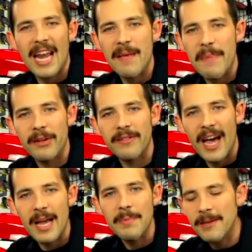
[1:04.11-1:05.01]
and any metal
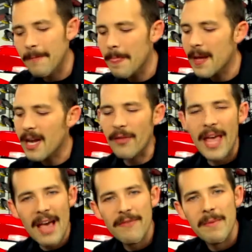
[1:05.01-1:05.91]
types. Now
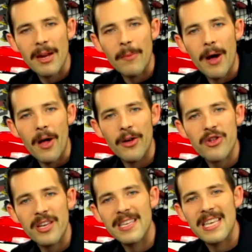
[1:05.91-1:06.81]
the heavy metal
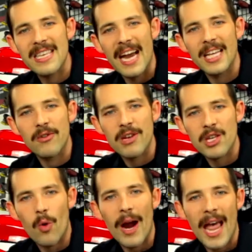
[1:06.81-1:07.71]
polish is designed to
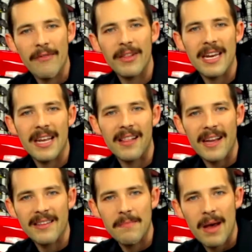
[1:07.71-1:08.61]
restore heavily
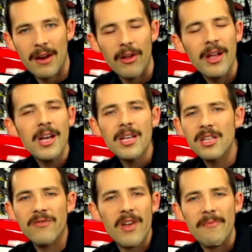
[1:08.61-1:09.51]
neglected metal.
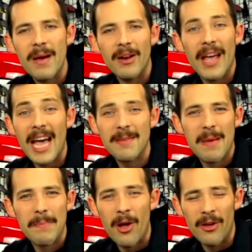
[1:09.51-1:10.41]
So if you have metal that
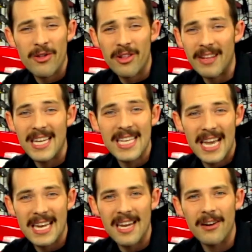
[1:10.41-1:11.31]
hasn't been polished in like
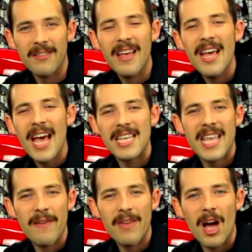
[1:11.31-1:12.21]
10 years,
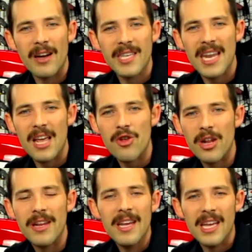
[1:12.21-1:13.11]
has heavy
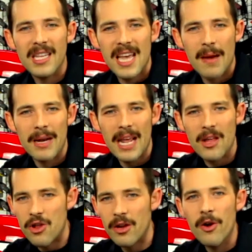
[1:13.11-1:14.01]
oxidation,
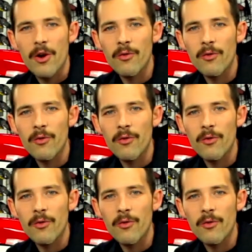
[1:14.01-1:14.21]
contamination,